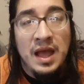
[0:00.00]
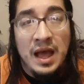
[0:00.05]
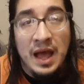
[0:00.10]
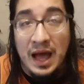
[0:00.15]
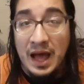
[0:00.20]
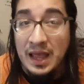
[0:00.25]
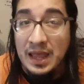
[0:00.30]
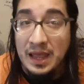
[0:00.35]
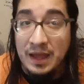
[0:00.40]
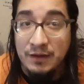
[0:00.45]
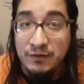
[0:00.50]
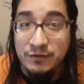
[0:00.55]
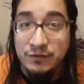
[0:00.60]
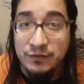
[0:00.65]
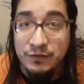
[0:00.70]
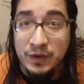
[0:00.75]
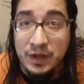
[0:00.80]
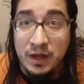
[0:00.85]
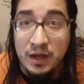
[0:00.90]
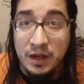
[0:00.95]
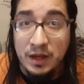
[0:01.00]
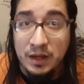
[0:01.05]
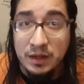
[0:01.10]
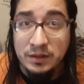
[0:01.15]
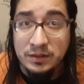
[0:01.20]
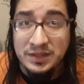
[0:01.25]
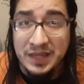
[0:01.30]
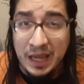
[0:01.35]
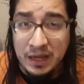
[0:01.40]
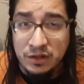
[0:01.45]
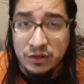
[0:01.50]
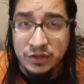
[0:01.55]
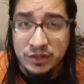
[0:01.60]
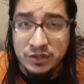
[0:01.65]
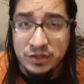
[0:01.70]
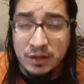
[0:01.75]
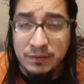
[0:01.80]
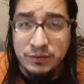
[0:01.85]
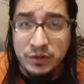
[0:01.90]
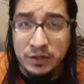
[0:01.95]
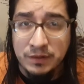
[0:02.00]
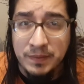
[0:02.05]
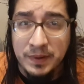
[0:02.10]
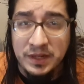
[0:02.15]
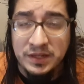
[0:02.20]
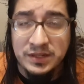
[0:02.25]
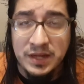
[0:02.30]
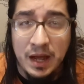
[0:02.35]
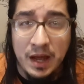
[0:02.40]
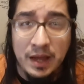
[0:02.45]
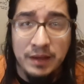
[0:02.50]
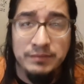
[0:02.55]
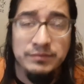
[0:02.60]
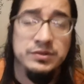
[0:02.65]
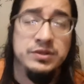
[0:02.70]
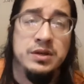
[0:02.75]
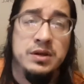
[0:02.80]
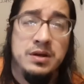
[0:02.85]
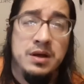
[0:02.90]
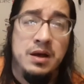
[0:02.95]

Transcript: I have tackled this subject many times,